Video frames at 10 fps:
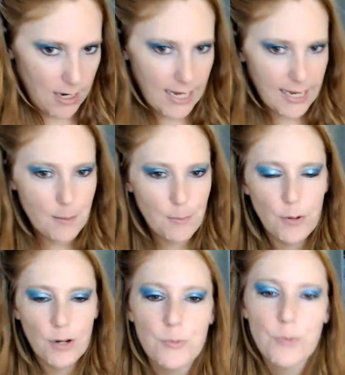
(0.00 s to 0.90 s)
I get
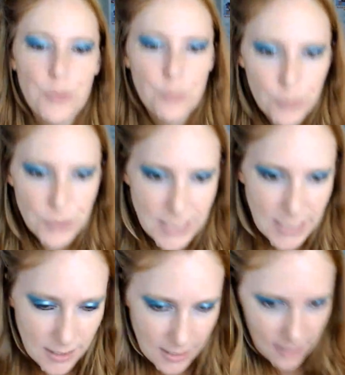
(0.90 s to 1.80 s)
bored with
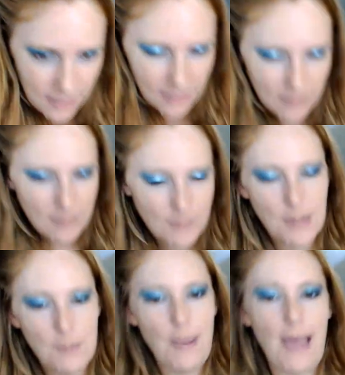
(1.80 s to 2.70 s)
routine and
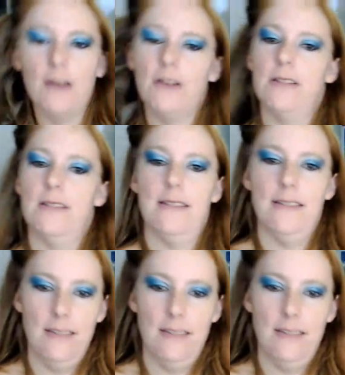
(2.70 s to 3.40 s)
patterns.